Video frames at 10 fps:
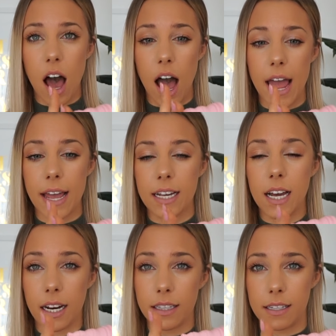I
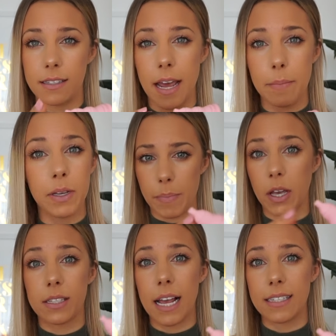cut the stem
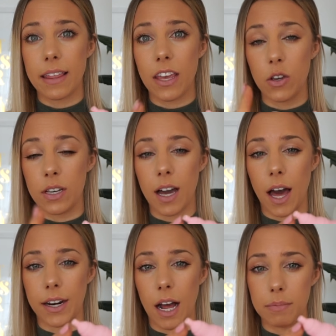because they say that you can
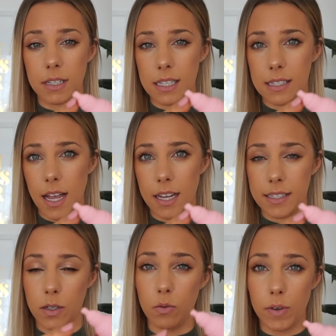cut it up to this
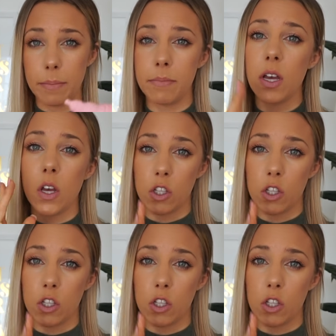last little rim.